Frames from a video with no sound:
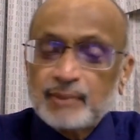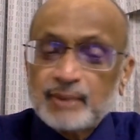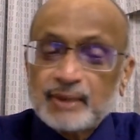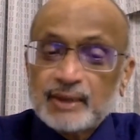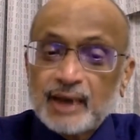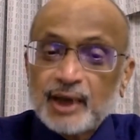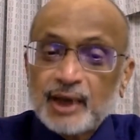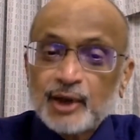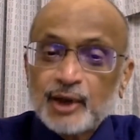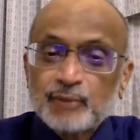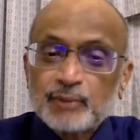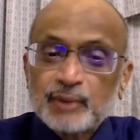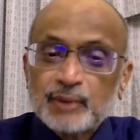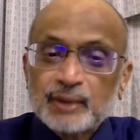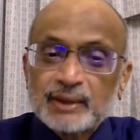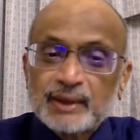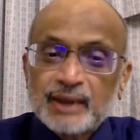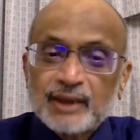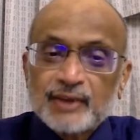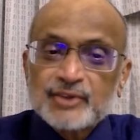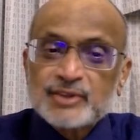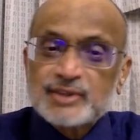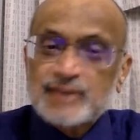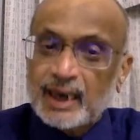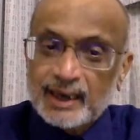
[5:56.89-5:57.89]
me tell you, but
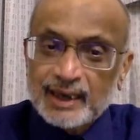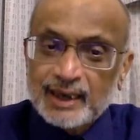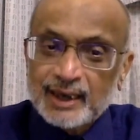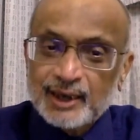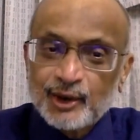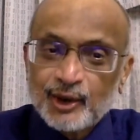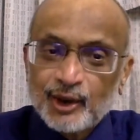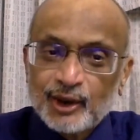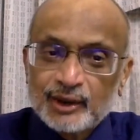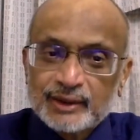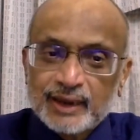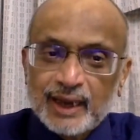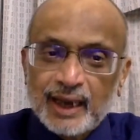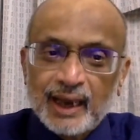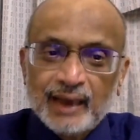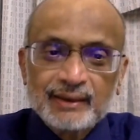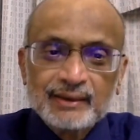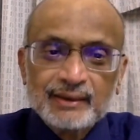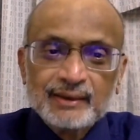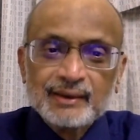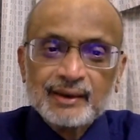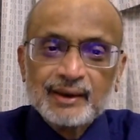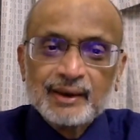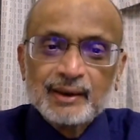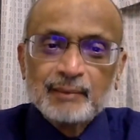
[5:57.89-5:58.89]
they've studied all
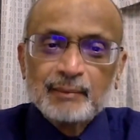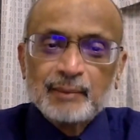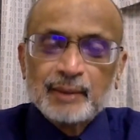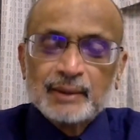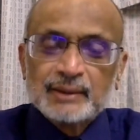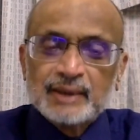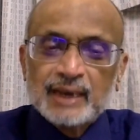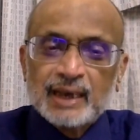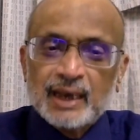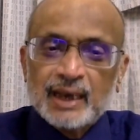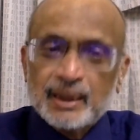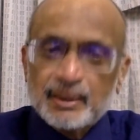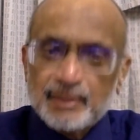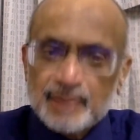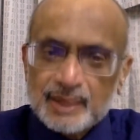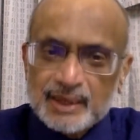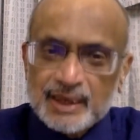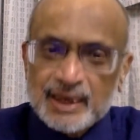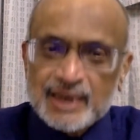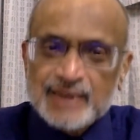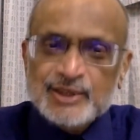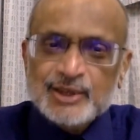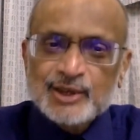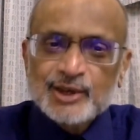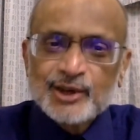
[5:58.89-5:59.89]
that, but the
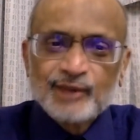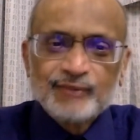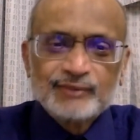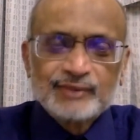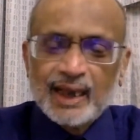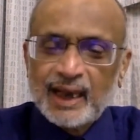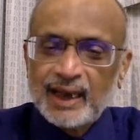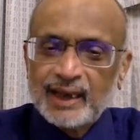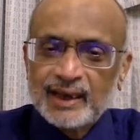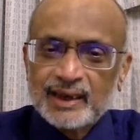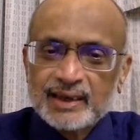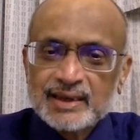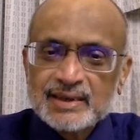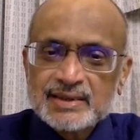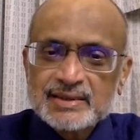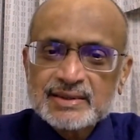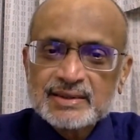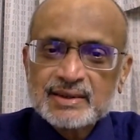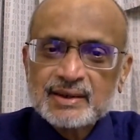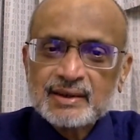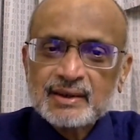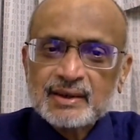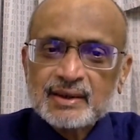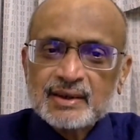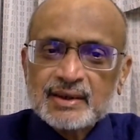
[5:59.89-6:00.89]
limitation of that is
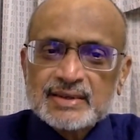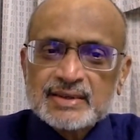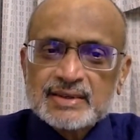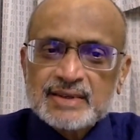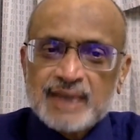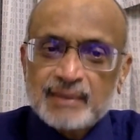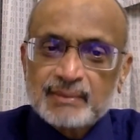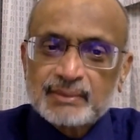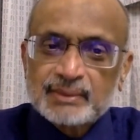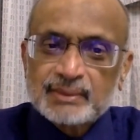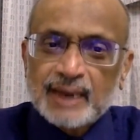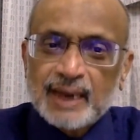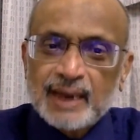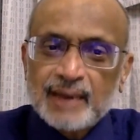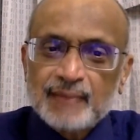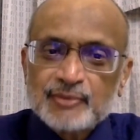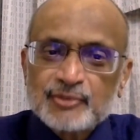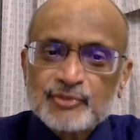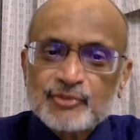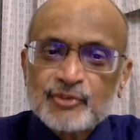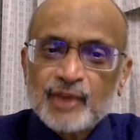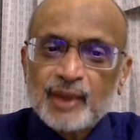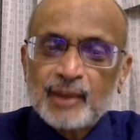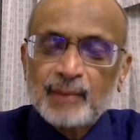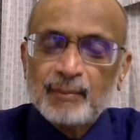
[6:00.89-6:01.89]

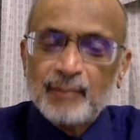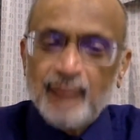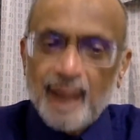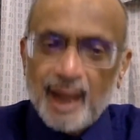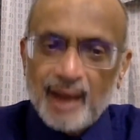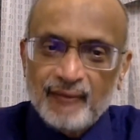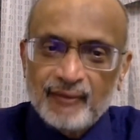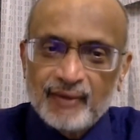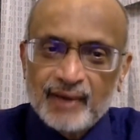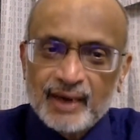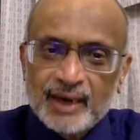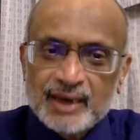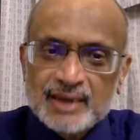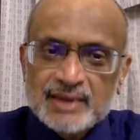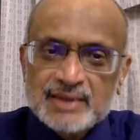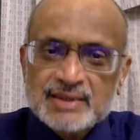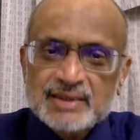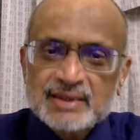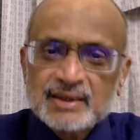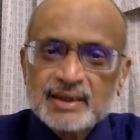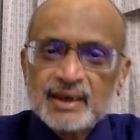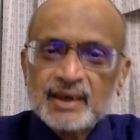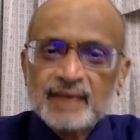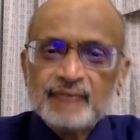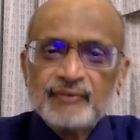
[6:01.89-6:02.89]
sometimes we are
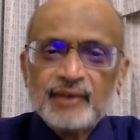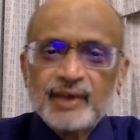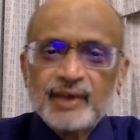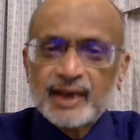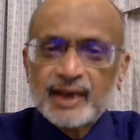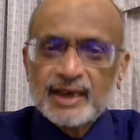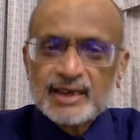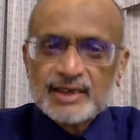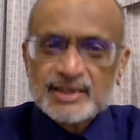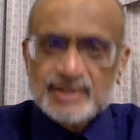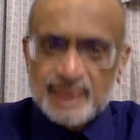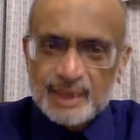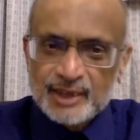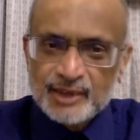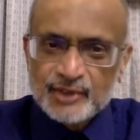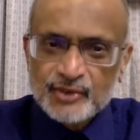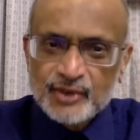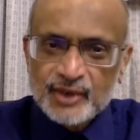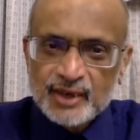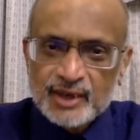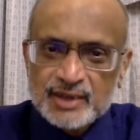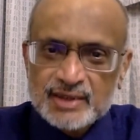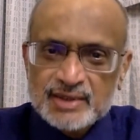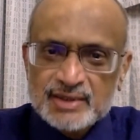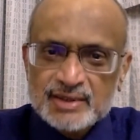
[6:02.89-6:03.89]
mavericks, if
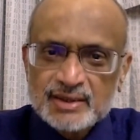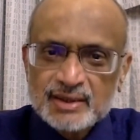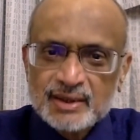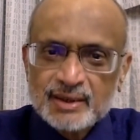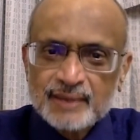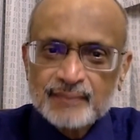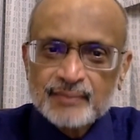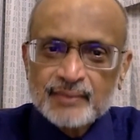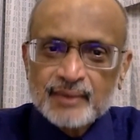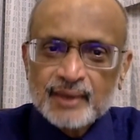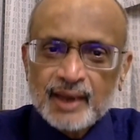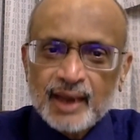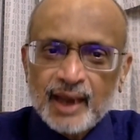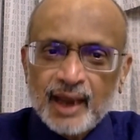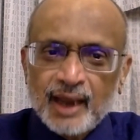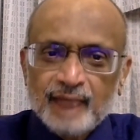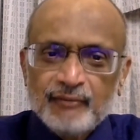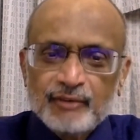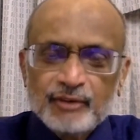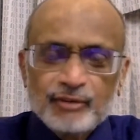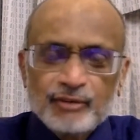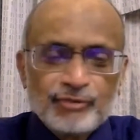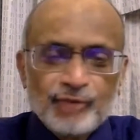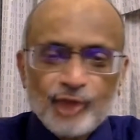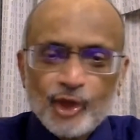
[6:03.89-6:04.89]
eccentrics, and
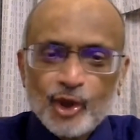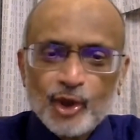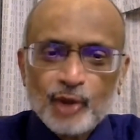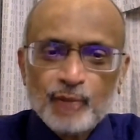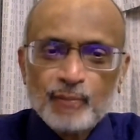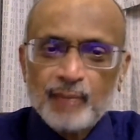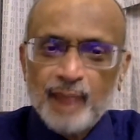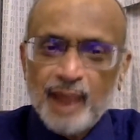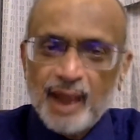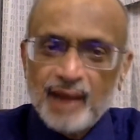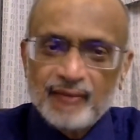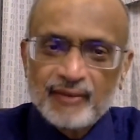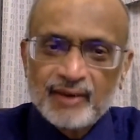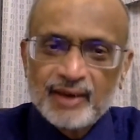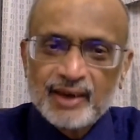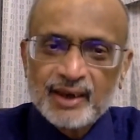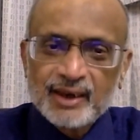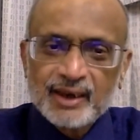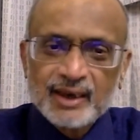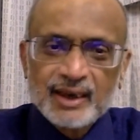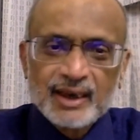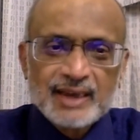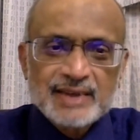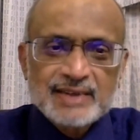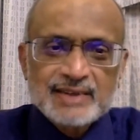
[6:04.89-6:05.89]
we follow maverick
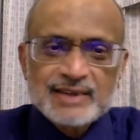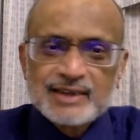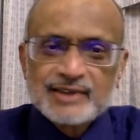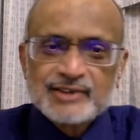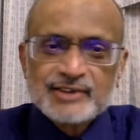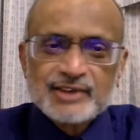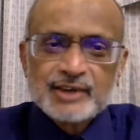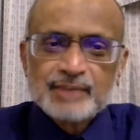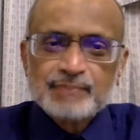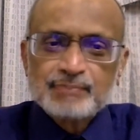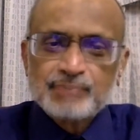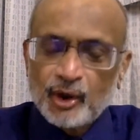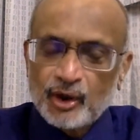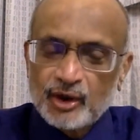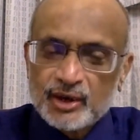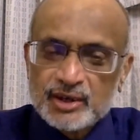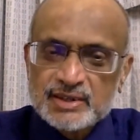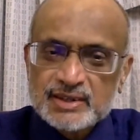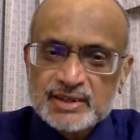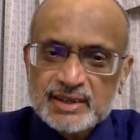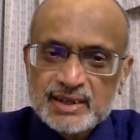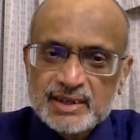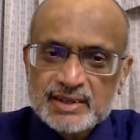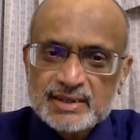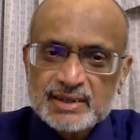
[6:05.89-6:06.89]
and eccentric
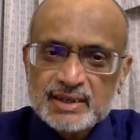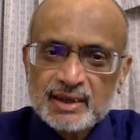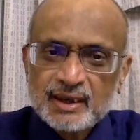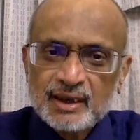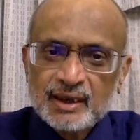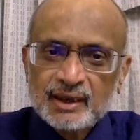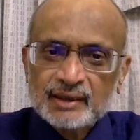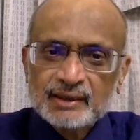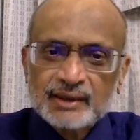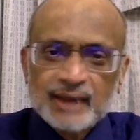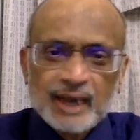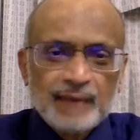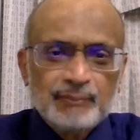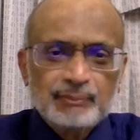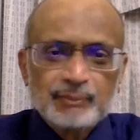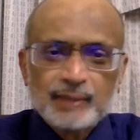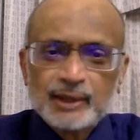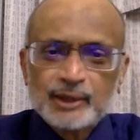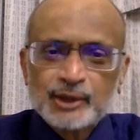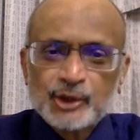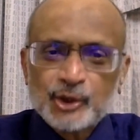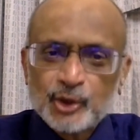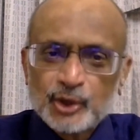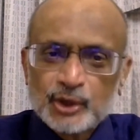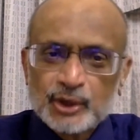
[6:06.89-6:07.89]
policies that may
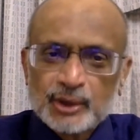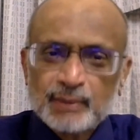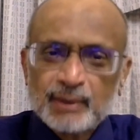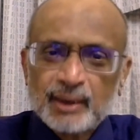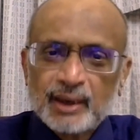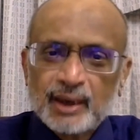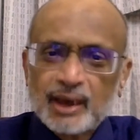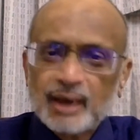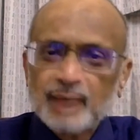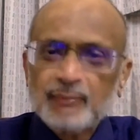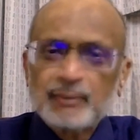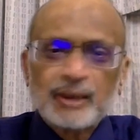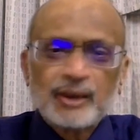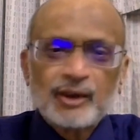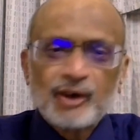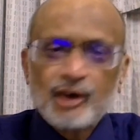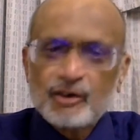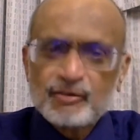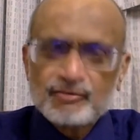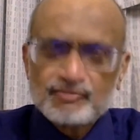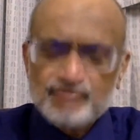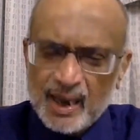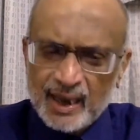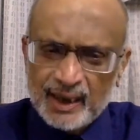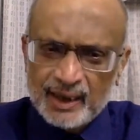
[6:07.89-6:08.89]
throw them a little bit
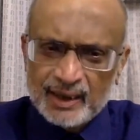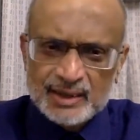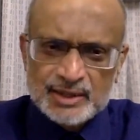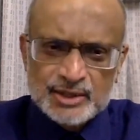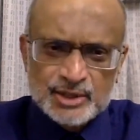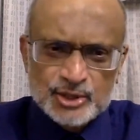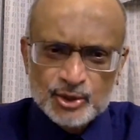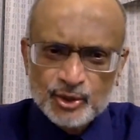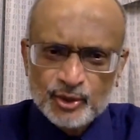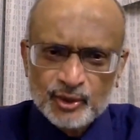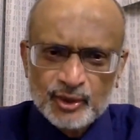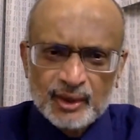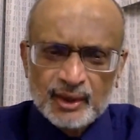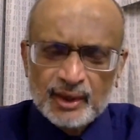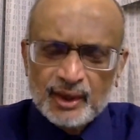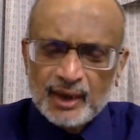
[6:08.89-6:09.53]
off balance. So